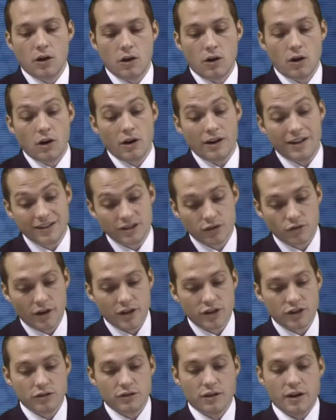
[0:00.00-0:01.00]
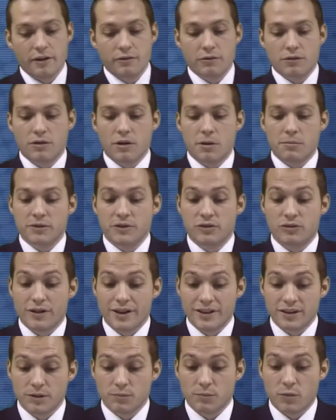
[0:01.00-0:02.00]
oil extraction, hydrocarbon
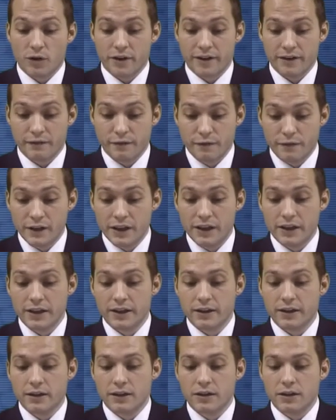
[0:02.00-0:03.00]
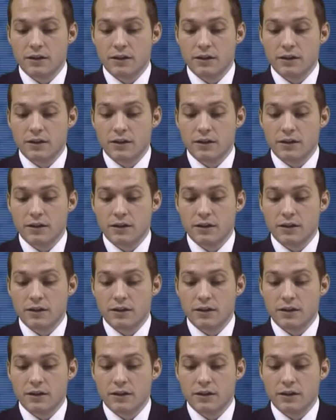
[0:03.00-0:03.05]
transport and filling,